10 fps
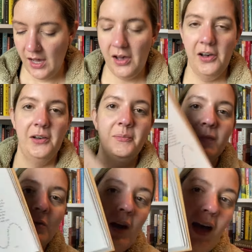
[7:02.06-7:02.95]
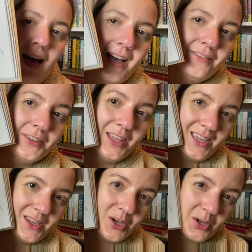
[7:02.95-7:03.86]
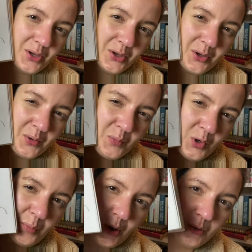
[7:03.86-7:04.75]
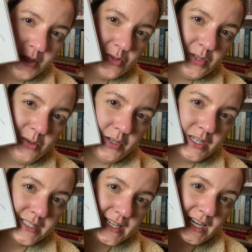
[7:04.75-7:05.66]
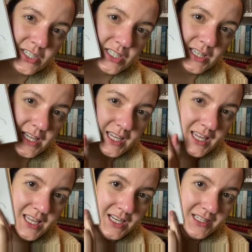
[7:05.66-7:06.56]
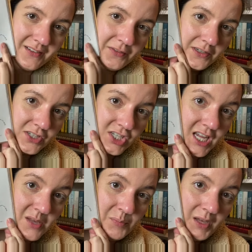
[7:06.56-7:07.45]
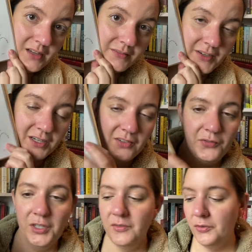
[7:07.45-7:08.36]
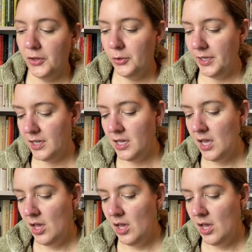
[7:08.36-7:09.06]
You have like more poetry where it's actually like in a different shape and very free-flowing,